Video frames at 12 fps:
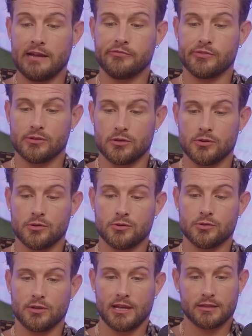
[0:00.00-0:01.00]

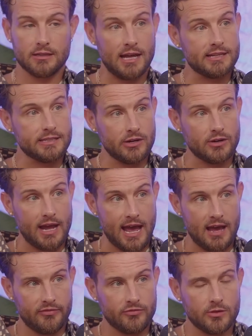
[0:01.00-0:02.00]
for like the last year and a
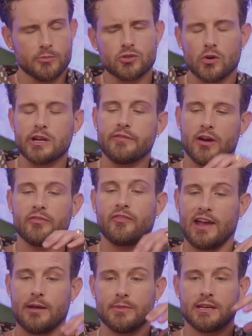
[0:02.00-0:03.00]
half. The majority of our
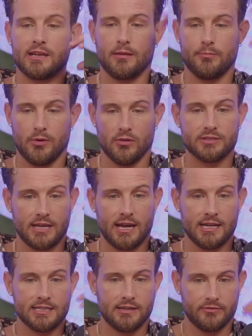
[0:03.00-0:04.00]
family on both
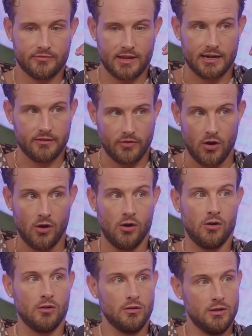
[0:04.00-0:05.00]
sides have kind of
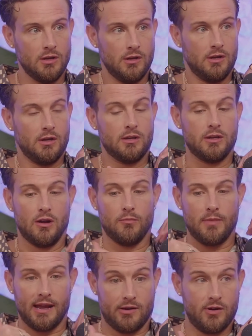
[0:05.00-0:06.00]
all, you know,
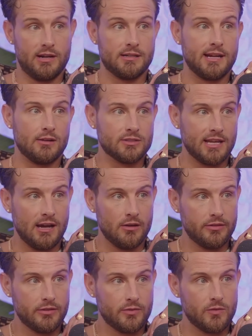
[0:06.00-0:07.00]
migrated down
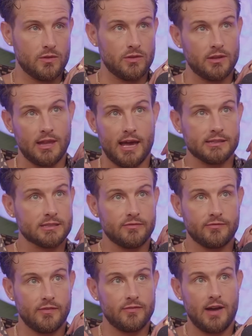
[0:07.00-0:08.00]
south in the last
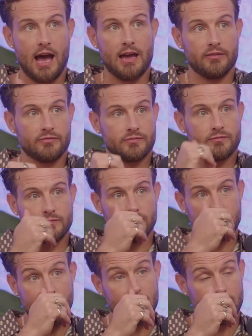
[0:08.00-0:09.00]
5
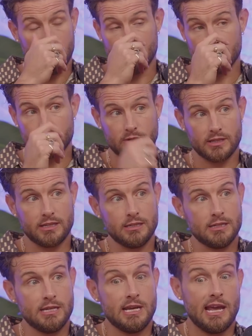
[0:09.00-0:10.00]
10 years really.
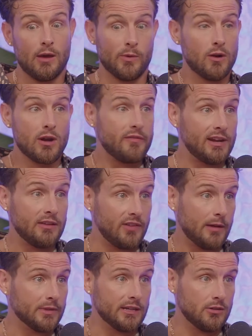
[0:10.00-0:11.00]
And we don't have any
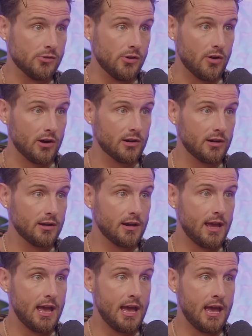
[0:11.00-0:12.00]
family in New York
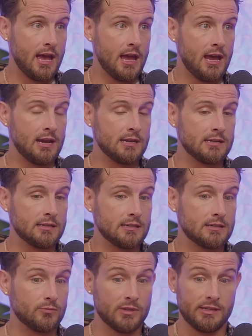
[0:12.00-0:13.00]
and
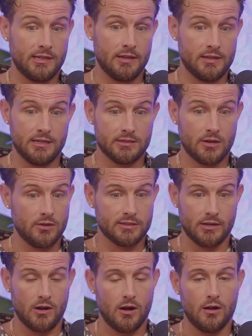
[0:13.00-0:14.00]
really on the East Coast
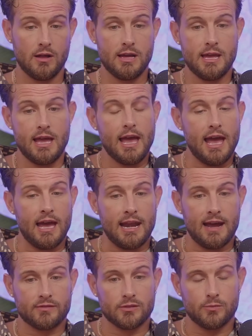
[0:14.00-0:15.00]
at all. And
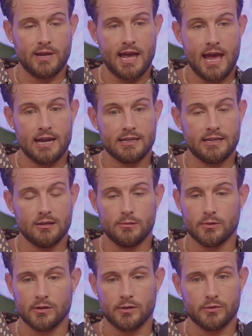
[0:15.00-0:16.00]
after we had
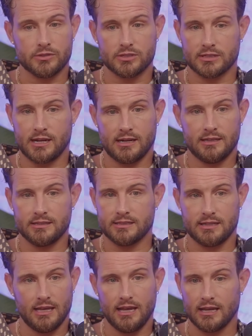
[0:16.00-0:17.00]
Kilmer, it was just kind of this
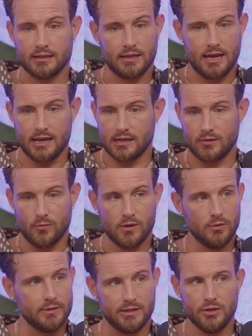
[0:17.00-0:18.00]
thing like, what
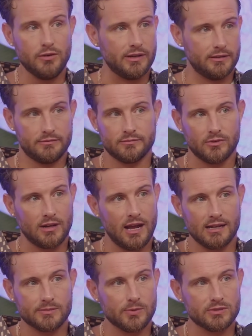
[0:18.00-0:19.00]
are we doing? We're
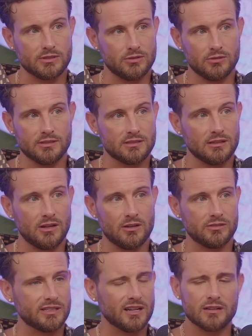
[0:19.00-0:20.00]
not supposed to do this
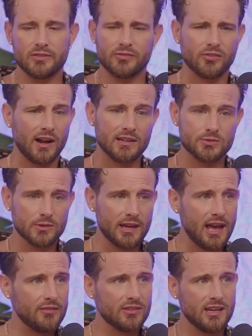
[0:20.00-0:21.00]
alone. And none of our friends really
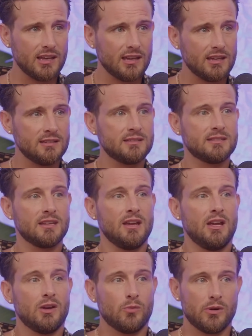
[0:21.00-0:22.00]
have kids.
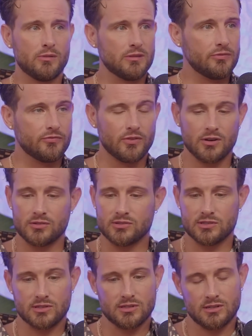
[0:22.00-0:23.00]
We were the
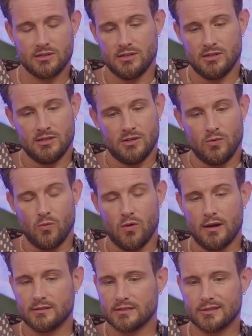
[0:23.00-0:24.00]
first
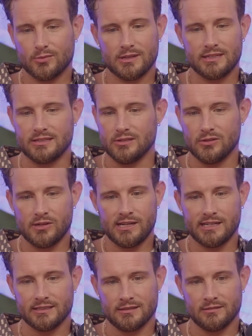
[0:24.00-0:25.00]
ones to really do
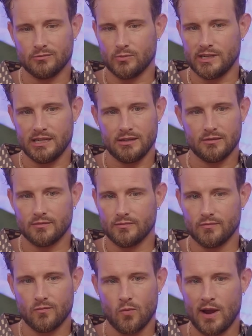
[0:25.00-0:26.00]
it. And we
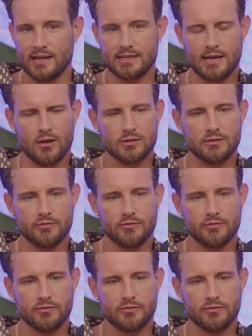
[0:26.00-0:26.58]
went down to